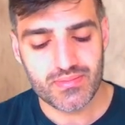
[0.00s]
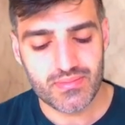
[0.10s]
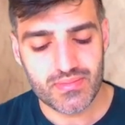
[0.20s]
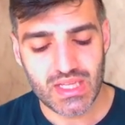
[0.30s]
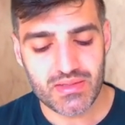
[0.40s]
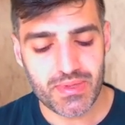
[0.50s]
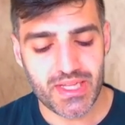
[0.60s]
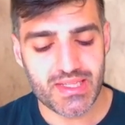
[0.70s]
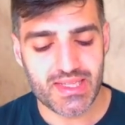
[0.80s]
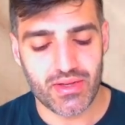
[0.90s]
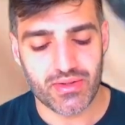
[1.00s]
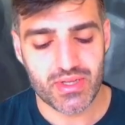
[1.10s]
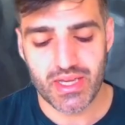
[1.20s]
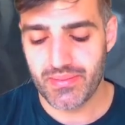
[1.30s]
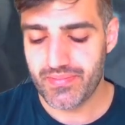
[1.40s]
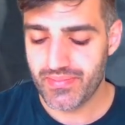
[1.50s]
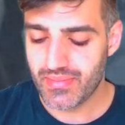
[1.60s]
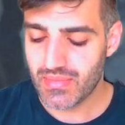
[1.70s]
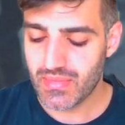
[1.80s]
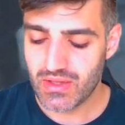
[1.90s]
Let's play this out, okay?
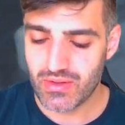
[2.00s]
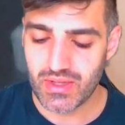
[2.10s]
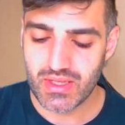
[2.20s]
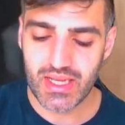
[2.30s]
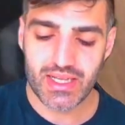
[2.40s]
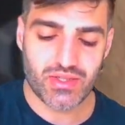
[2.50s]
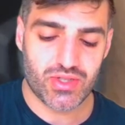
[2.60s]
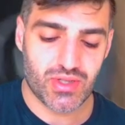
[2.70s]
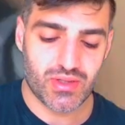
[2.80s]
You detach.